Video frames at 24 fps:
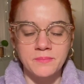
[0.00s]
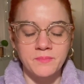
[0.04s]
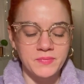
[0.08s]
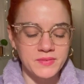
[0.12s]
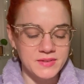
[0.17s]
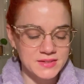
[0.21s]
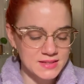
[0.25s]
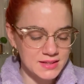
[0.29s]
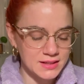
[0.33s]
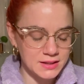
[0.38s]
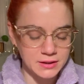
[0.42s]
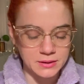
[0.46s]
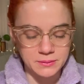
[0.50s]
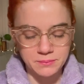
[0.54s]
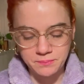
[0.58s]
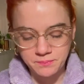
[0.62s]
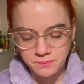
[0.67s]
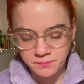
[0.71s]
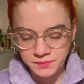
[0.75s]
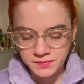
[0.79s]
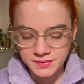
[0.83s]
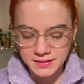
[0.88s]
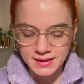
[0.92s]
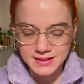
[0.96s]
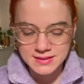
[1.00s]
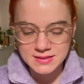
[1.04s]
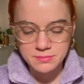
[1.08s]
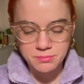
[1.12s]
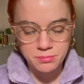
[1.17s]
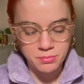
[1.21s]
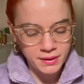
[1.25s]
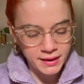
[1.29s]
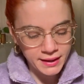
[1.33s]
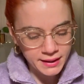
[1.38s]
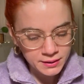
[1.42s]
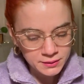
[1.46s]
It's like a nice
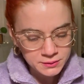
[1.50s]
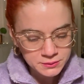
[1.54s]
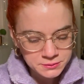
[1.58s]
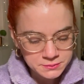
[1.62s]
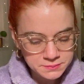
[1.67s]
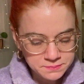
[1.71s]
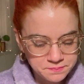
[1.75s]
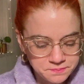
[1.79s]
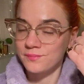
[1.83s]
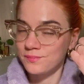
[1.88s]
brown.